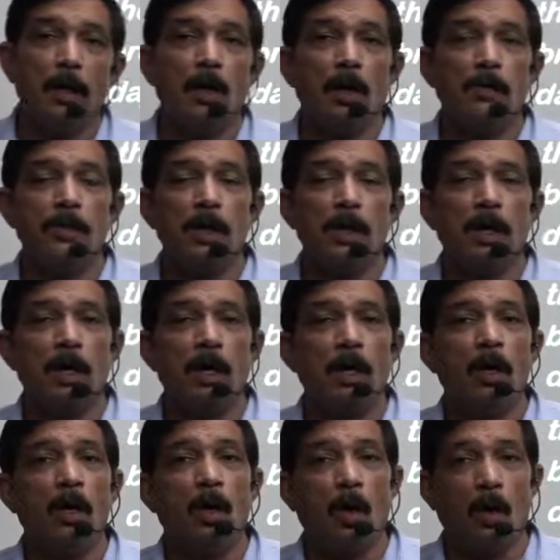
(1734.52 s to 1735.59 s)
of the
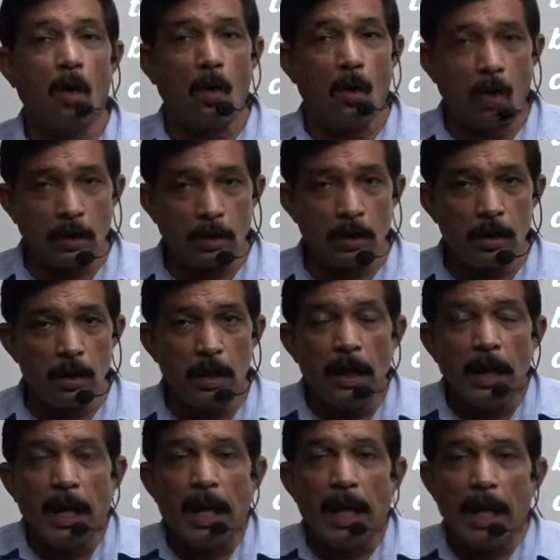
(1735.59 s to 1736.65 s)
otter
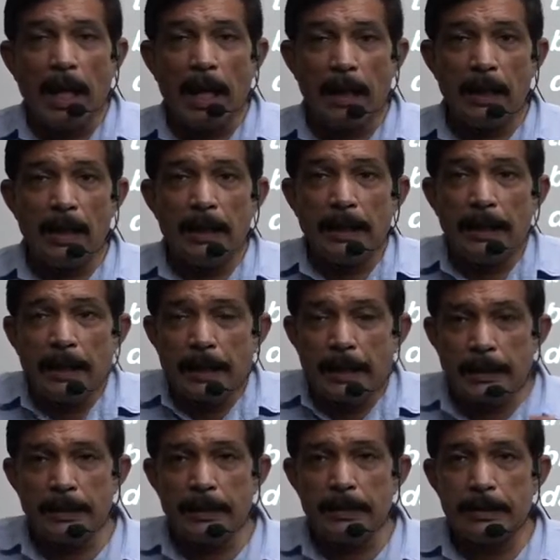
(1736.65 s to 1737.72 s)
and he
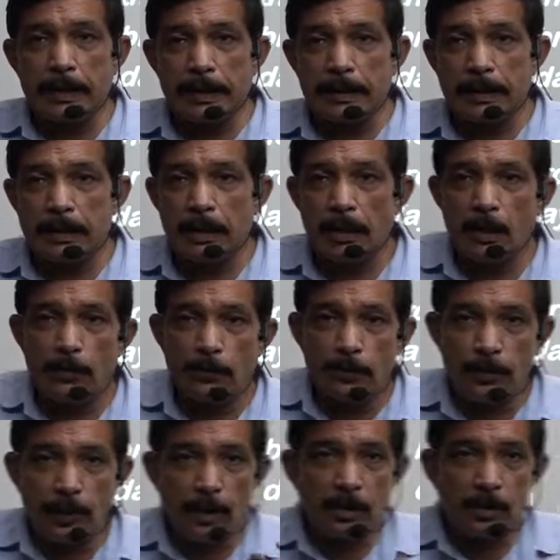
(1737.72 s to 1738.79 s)
cuddled itself
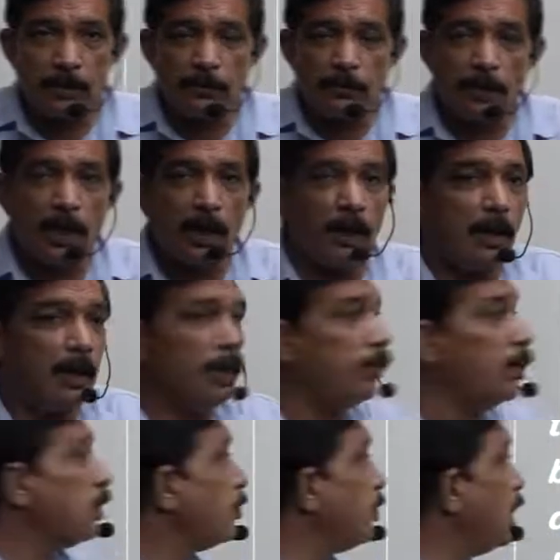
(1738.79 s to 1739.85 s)
somewhere in
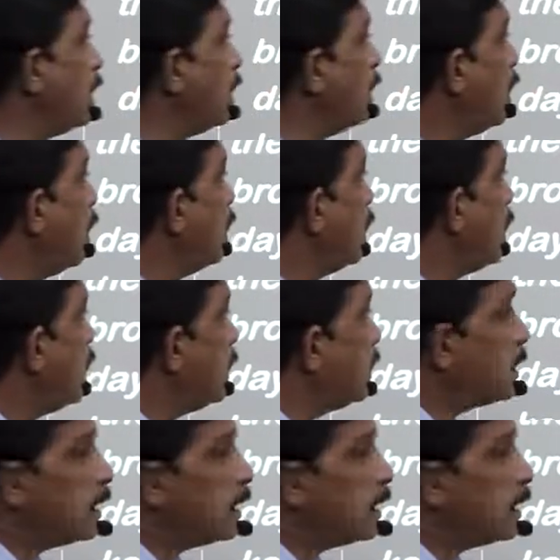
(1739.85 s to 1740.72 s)
between his